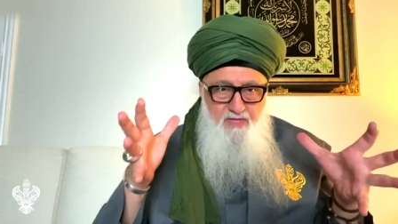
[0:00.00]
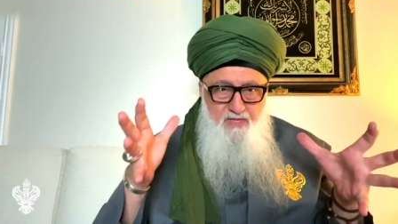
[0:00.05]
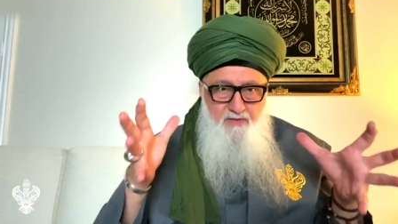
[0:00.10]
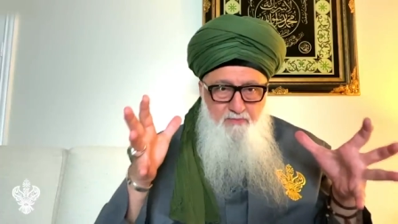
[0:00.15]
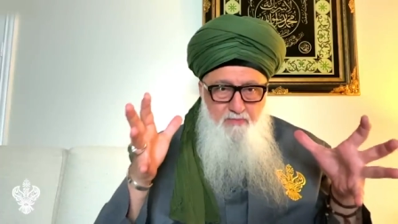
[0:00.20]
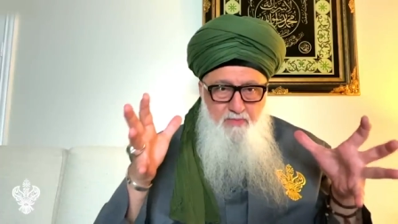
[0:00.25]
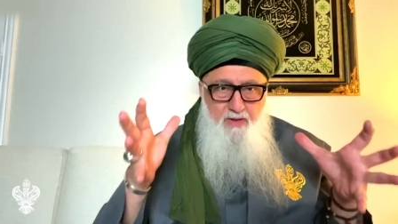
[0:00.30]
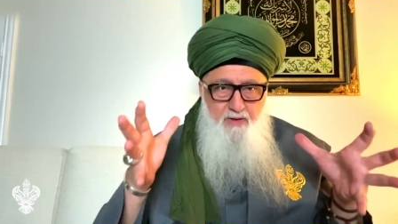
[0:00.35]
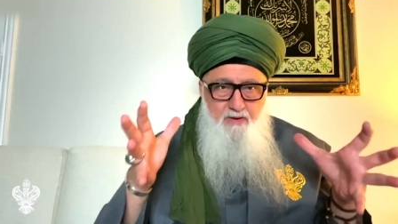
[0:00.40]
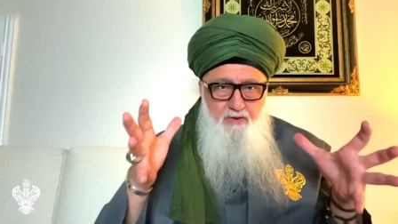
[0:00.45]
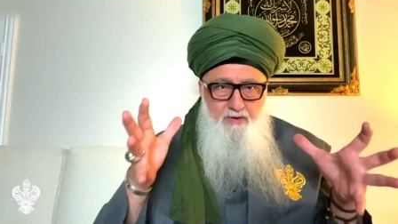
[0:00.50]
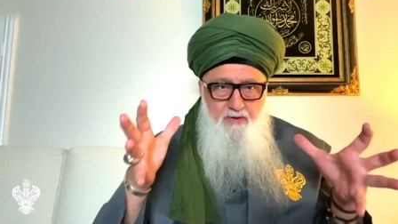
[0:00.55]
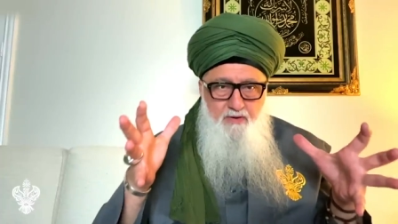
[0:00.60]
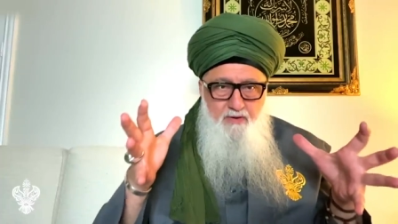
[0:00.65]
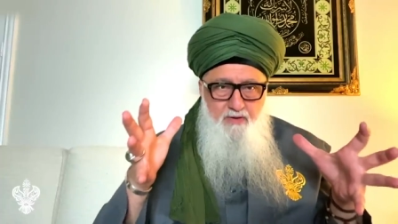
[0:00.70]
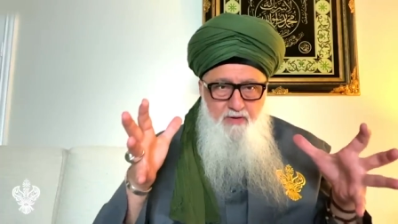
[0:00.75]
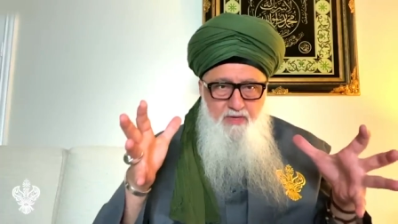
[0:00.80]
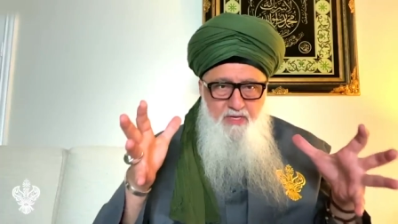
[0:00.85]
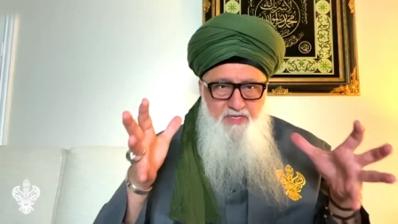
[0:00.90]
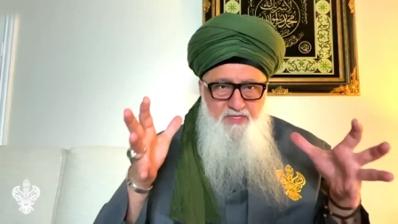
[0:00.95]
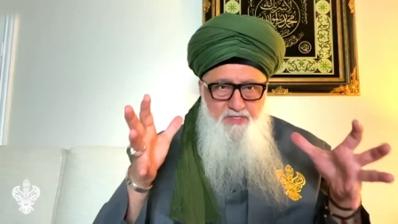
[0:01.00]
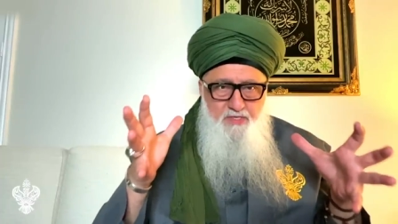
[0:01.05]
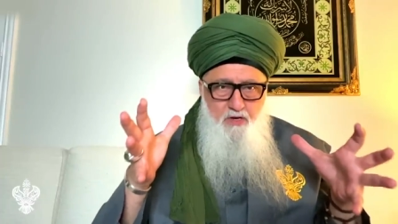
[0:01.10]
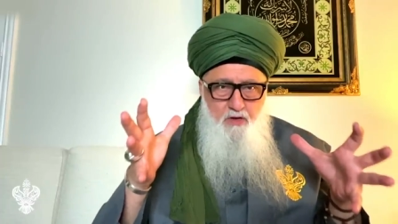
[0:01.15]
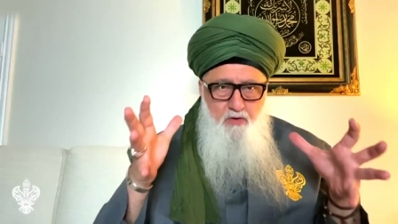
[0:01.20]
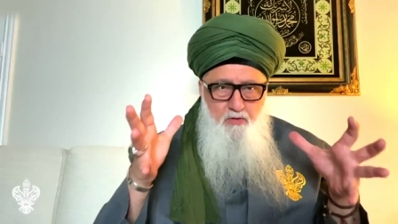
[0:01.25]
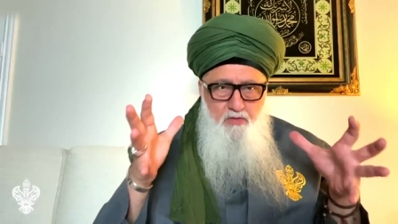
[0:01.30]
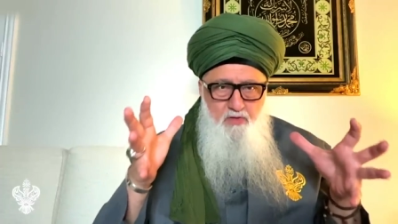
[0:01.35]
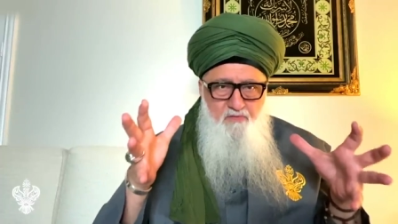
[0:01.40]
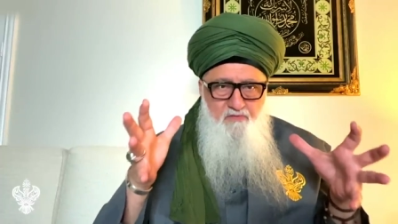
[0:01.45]
the mirror is
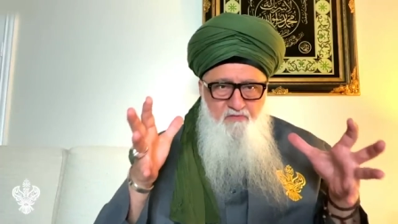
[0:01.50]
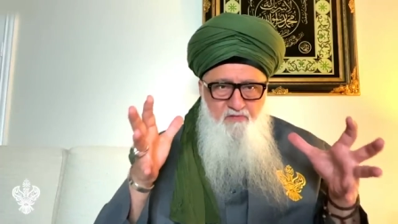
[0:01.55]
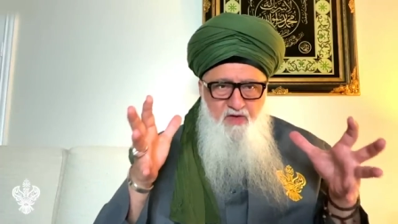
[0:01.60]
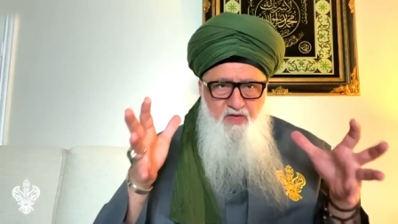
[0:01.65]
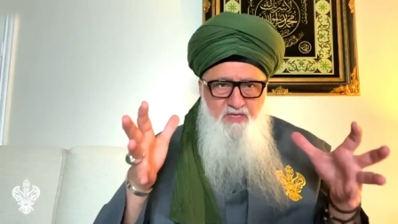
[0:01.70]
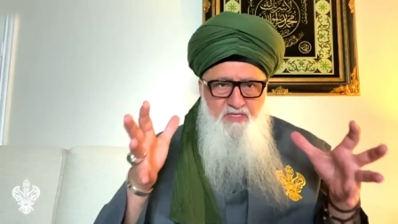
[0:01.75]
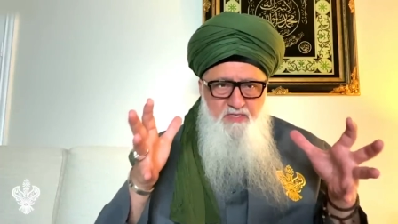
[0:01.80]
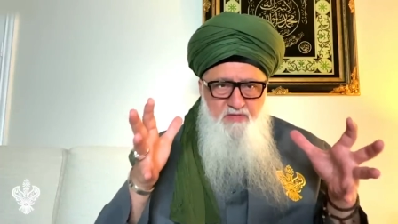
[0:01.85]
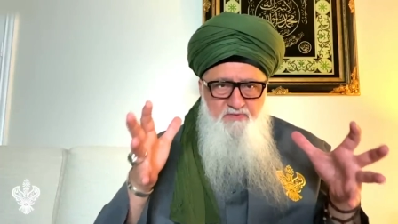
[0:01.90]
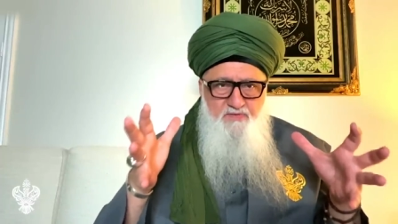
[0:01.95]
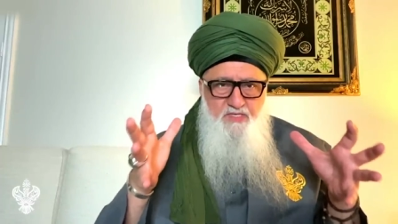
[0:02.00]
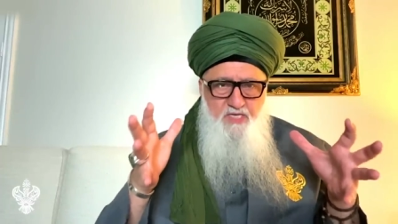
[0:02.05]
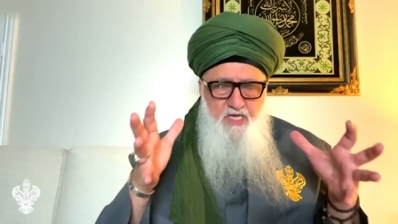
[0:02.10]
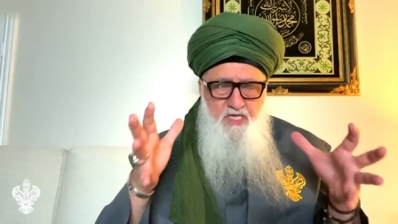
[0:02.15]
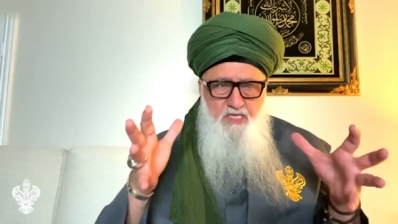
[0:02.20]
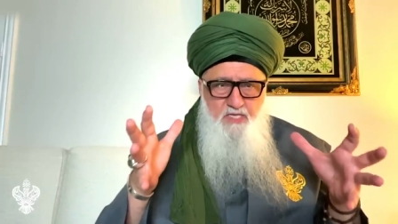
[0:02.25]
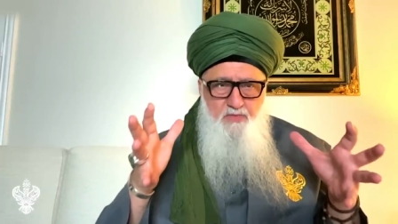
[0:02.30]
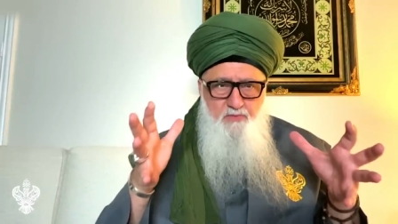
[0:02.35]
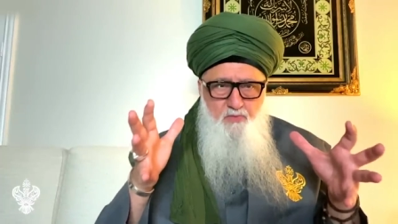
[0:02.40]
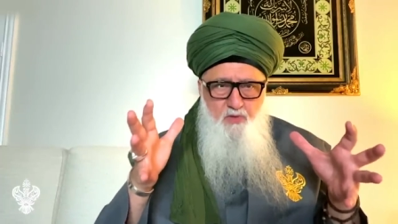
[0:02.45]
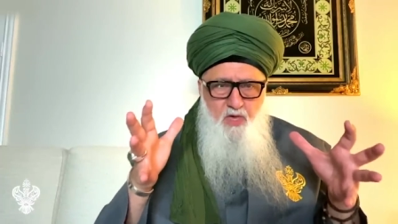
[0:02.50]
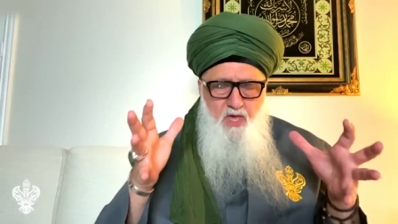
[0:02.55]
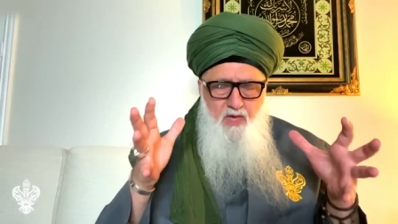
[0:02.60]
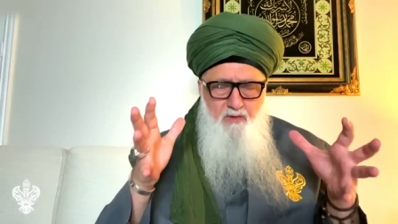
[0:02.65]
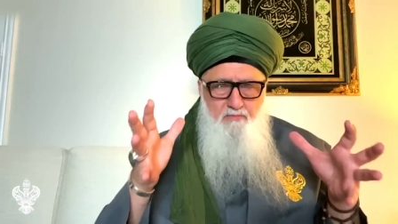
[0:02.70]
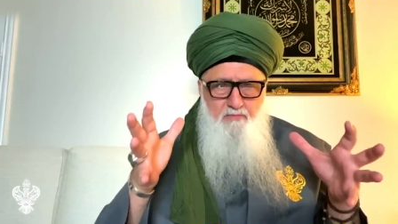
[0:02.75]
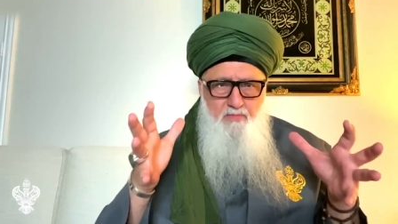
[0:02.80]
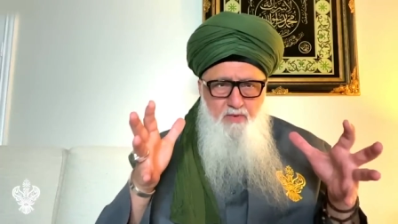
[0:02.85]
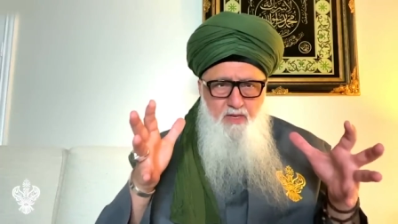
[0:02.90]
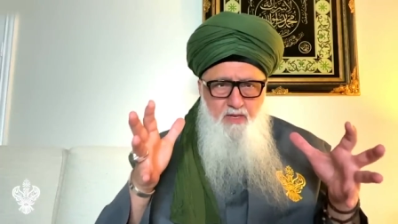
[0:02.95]
the holy face of Sayyidina
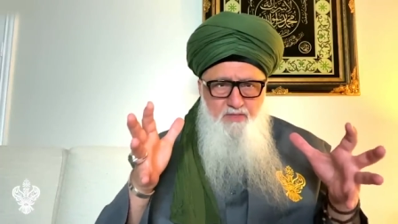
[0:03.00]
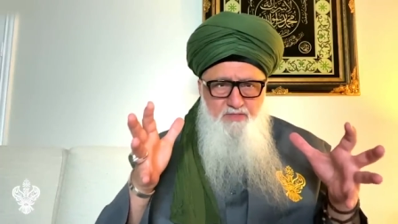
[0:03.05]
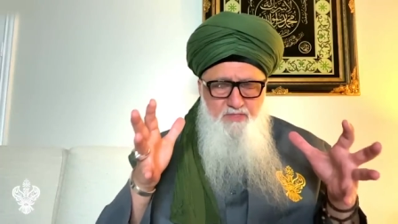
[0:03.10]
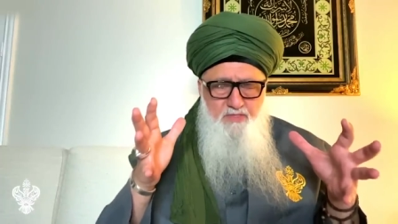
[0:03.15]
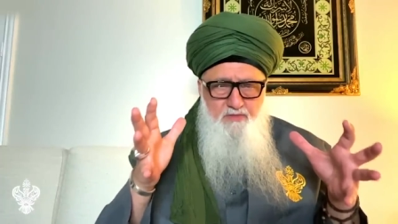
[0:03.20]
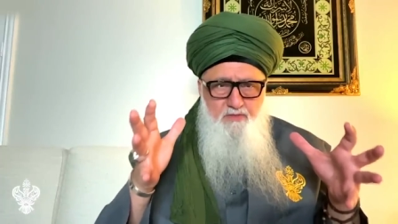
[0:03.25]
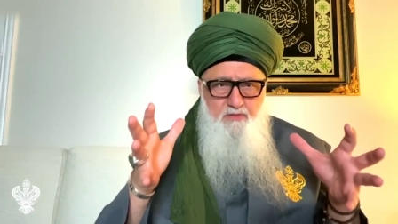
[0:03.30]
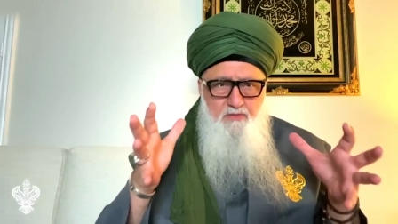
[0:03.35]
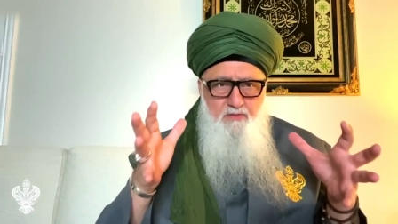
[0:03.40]
Muhammad.